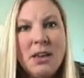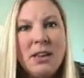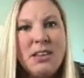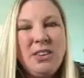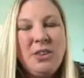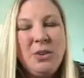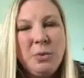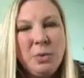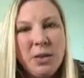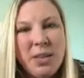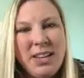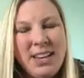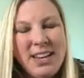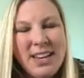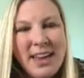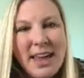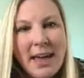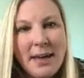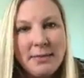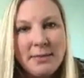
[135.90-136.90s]
you really need to
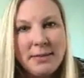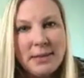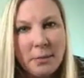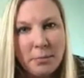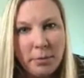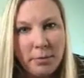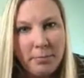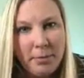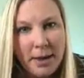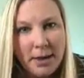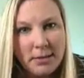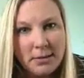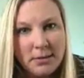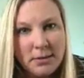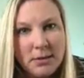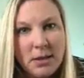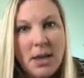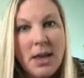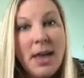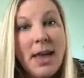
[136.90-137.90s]
have separate beds.
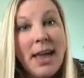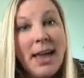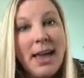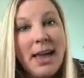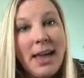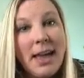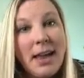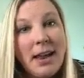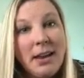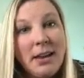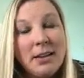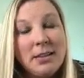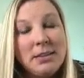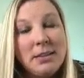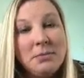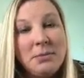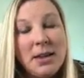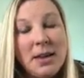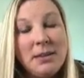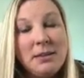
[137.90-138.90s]
And
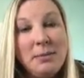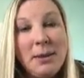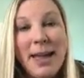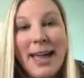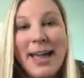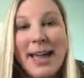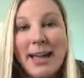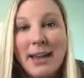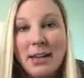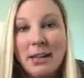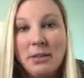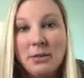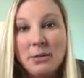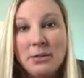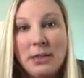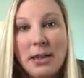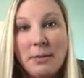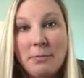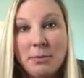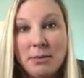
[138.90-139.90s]
sometimes by adding those
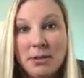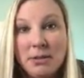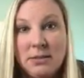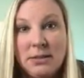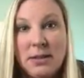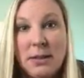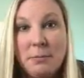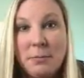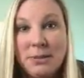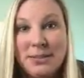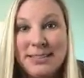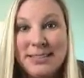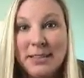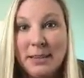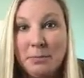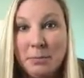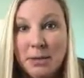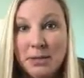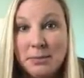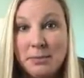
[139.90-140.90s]
separate
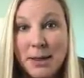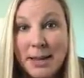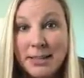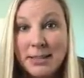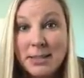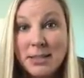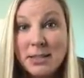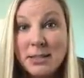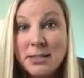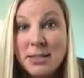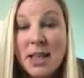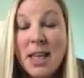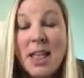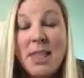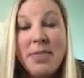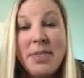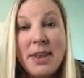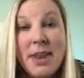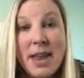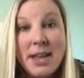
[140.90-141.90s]
sleeping spaces,
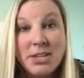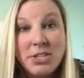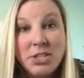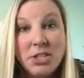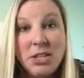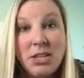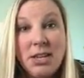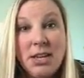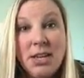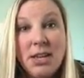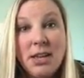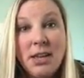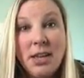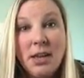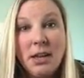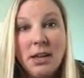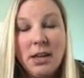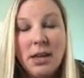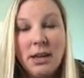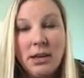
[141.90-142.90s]
that actually
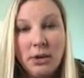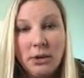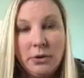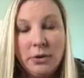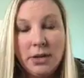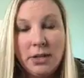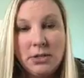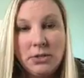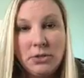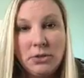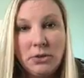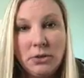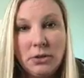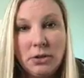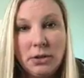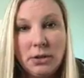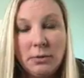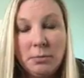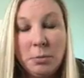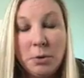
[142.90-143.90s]
can increase
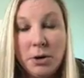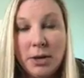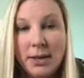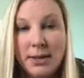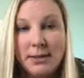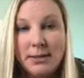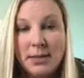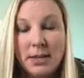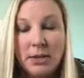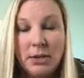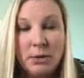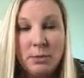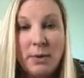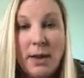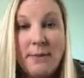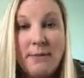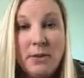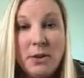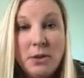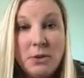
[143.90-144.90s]
your bookings and your
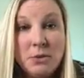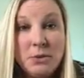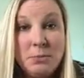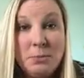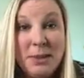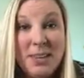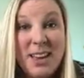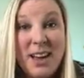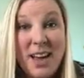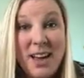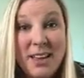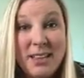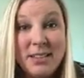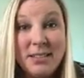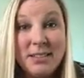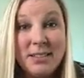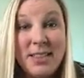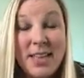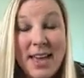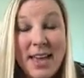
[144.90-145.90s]
revenues,
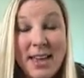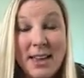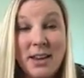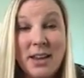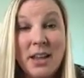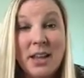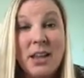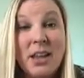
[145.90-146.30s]
because then